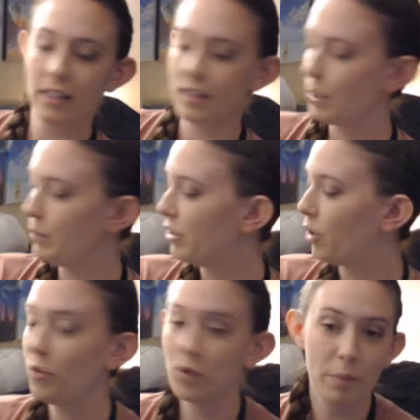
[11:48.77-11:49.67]
Let me
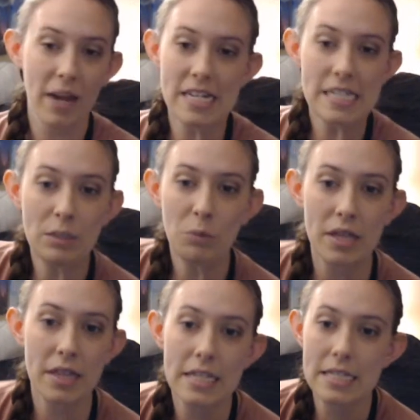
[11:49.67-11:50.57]
know if you're painting
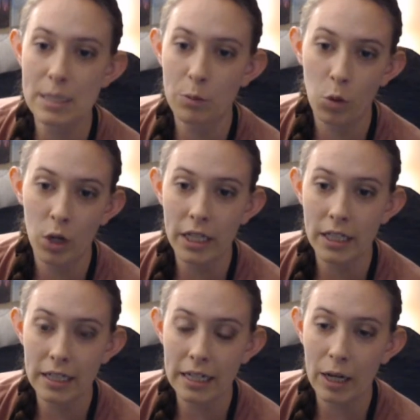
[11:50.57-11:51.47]
with
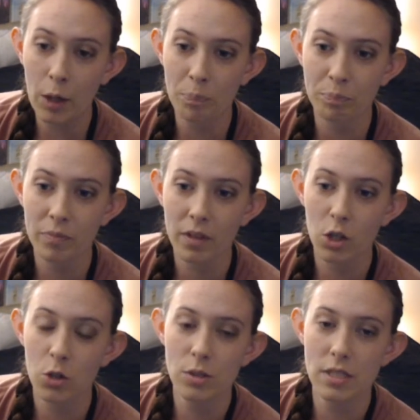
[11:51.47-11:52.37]
someone
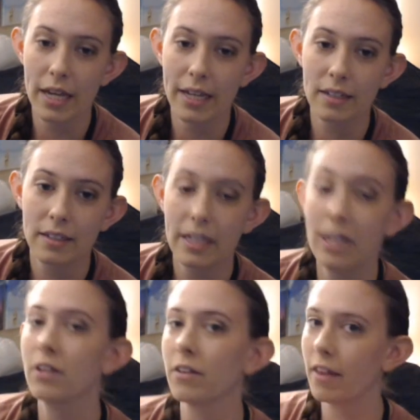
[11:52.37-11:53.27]
who's like
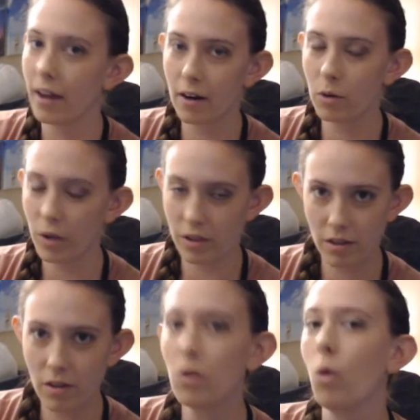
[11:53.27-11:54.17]
either there with
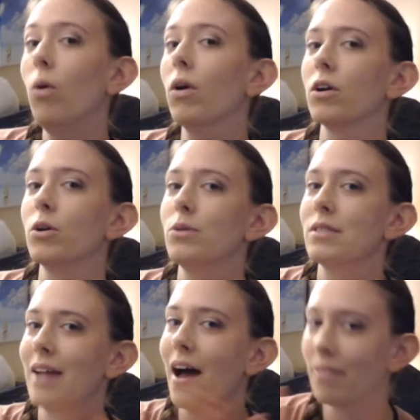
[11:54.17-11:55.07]
you or who's
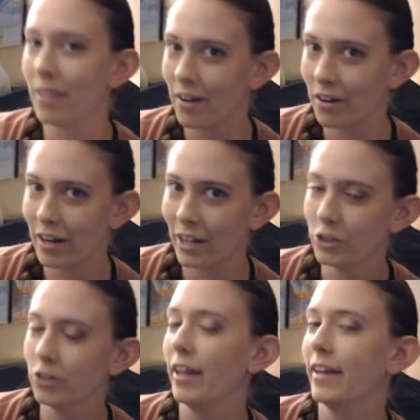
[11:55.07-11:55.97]
not there and
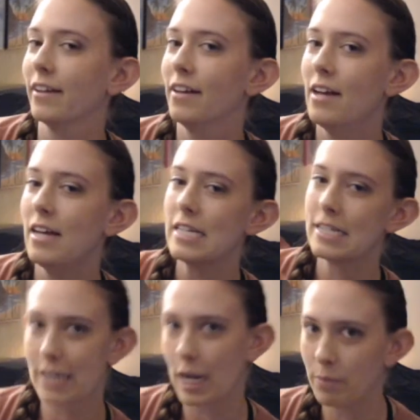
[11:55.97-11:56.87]
you're like
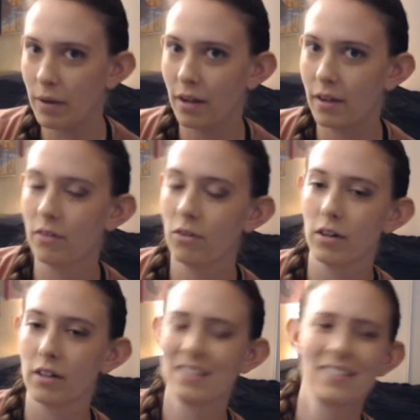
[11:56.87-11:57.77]
Skyping
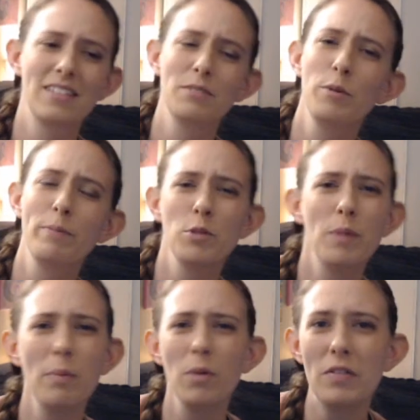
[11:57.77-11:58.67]
or do
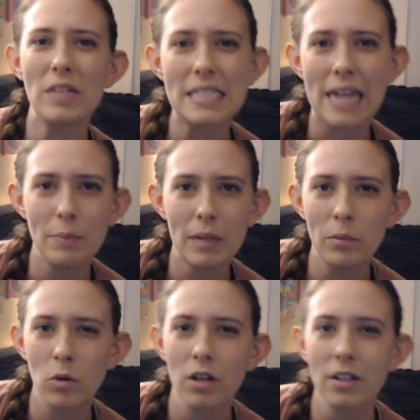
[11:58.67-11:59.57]
people even Skype
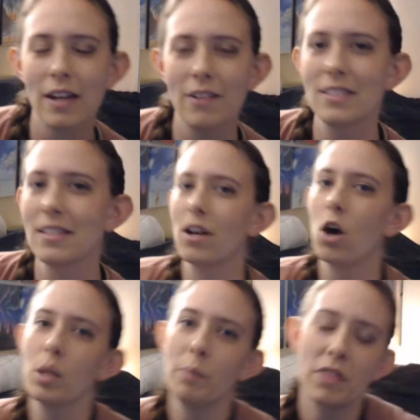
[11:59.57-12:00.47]
anymore? It's
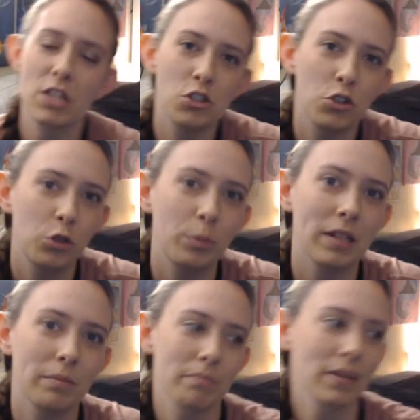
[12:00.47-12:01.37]
all about the Zoom
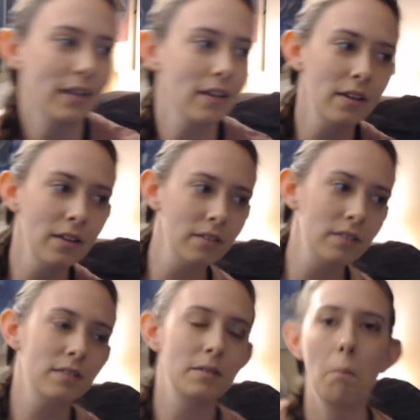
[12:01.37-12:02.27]
and like
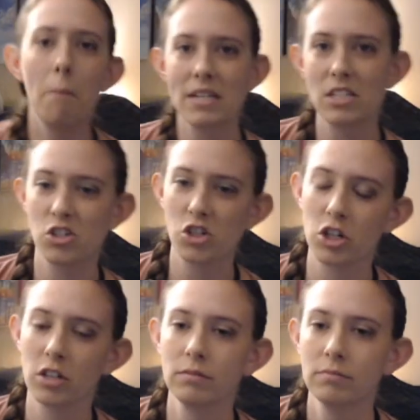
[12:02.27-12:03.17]

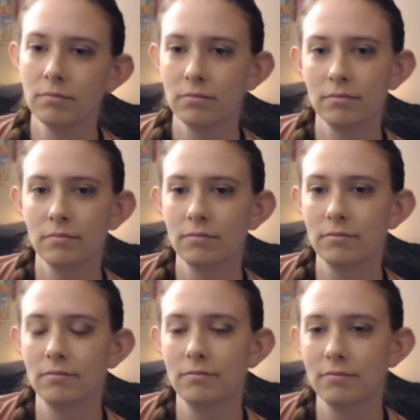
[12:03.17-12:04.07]
Messenger,
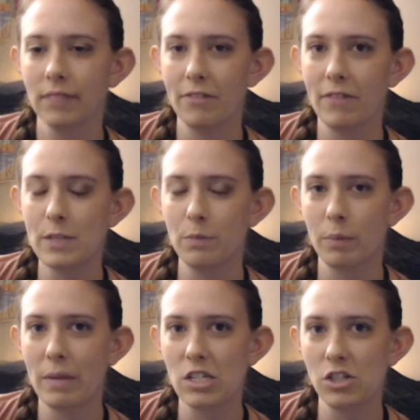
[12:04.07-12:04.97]
like Facebook
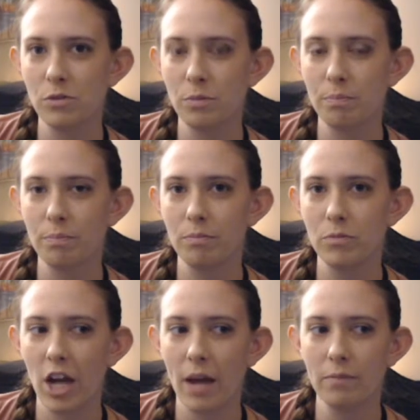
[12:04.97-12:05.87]
Messenger
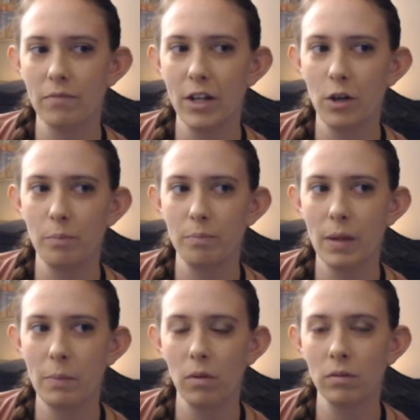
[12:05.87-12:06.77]
chat video
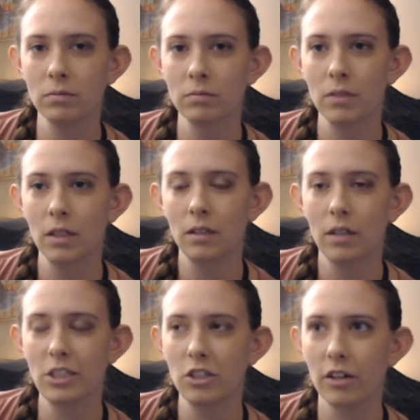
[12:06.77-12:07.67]
people.
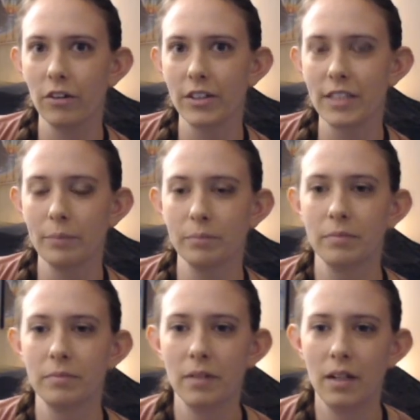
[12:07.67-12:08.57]
I do that all the time.
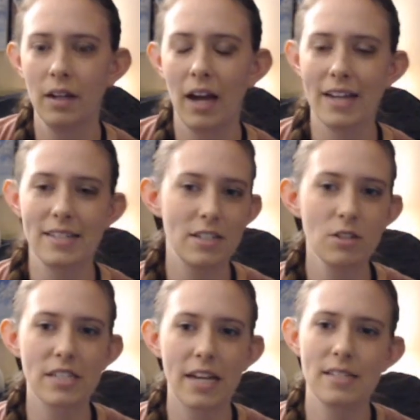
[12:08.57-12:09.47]
I still
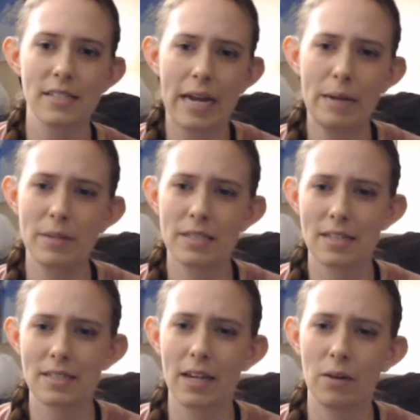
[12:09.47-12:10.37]
say Skype because
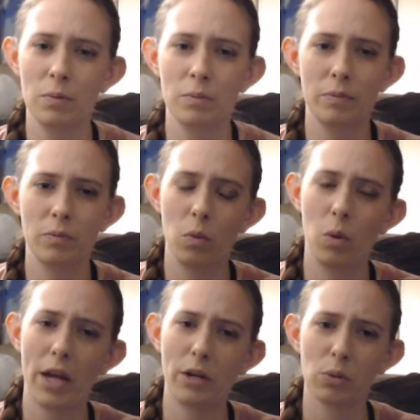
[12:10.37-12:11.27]
that's like
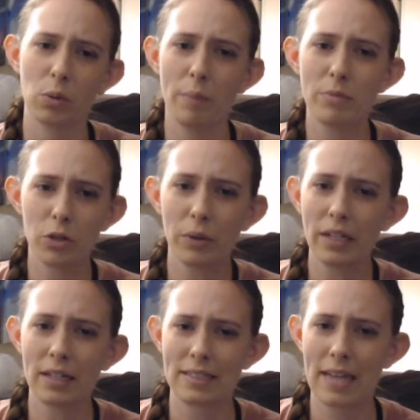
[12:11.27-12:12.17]
what I grew up
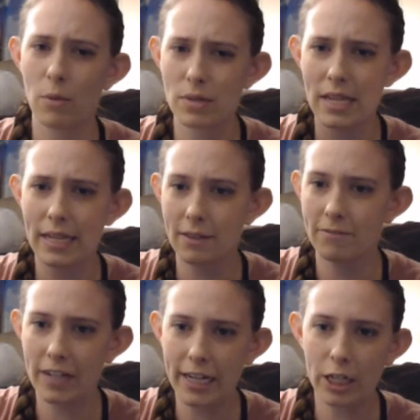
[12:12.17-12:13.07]
doing, because that was like the
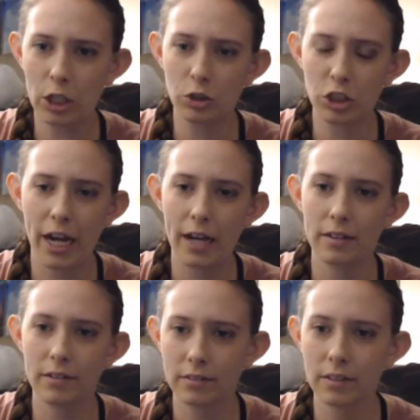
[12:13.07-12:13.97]
video chat
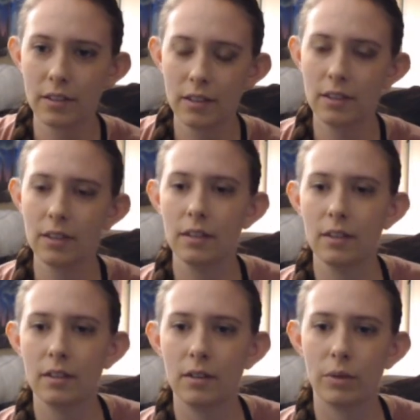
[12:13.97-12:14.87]
of
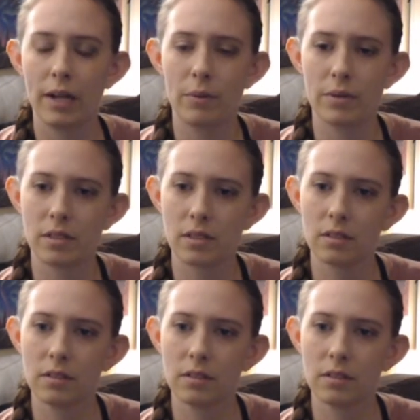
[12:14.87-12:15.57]
when I was